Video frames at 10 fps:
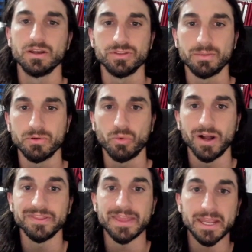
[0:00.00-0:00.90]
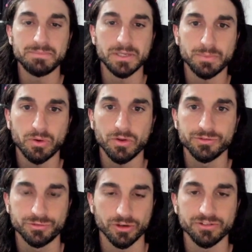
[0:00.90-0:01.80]
Number 1 AP poll
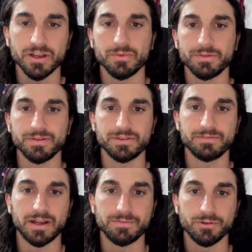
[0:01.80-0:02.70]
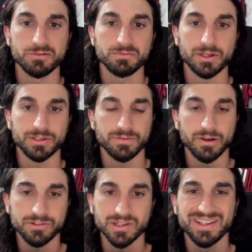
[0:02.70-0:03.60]
is Georgia with 55 first place
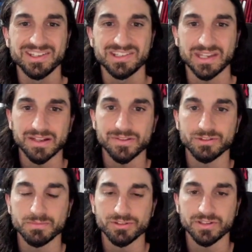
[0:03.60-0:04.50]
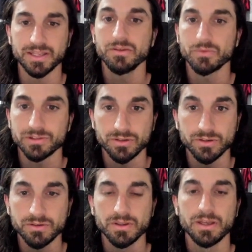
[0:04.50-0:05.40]
votes. Second is Michigan with
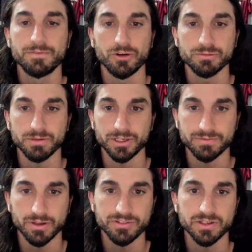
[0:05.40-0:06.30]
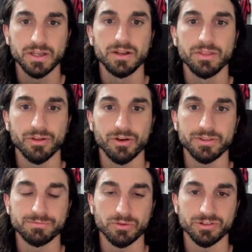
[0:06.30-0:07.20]
2 first place votes. Third
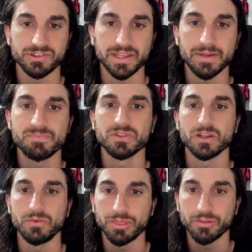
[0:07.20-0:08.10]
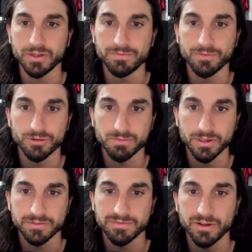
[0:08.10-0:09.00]
is Florida State with 3 first
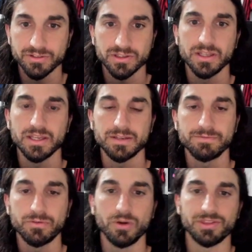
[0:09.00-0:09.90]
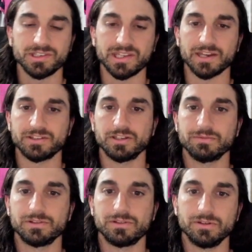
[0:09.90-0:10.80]
place votes, and 4th is Texas
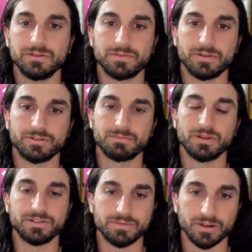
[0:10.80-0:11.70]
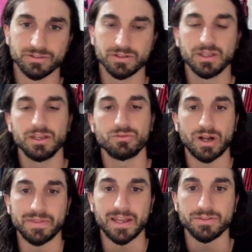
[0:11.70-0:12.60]
with 2 first place votes.
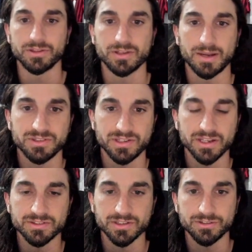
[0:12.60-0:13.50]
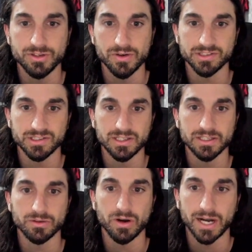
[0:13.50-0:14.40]
Rounding out the top 6 is USC
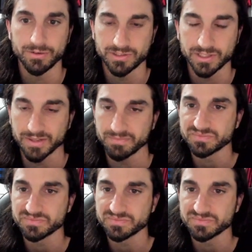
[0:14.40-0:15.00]
and Ohio State.